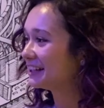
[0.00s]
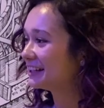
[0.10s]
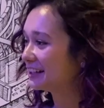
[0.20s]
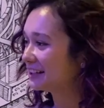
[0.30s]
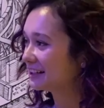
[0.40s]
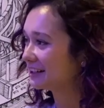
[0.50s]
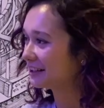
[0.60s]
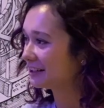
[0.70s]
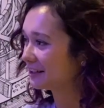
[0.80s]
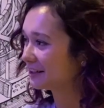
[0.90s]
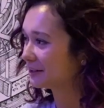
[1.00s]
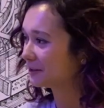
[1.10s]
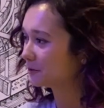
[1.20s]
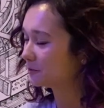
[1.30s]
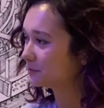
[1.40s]

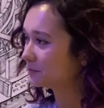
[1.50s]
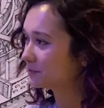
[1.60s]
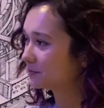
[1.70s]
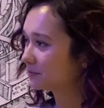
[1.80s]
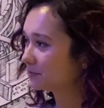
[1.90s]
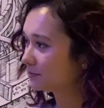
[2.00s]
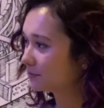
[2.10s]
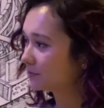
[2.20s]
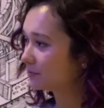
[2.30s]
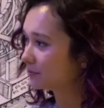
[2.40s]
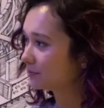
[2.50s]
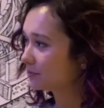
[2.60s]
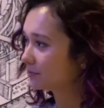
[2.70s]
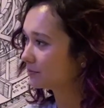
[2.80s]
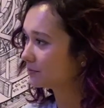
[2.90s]

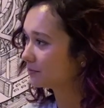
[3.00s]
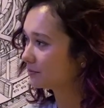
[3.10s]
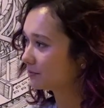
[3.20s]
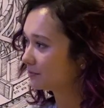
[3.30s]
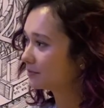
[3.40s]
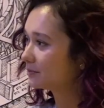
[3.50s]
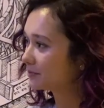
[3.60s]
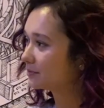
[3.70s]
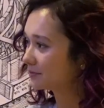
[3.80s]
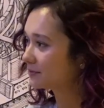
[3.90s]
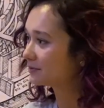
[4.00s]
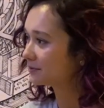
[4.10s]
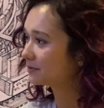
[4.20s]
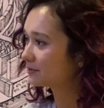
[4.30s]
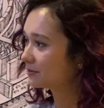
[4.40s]

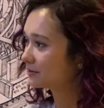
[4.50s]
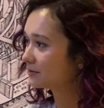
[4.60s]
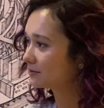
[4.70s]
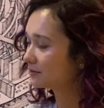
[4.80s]
(not speaking)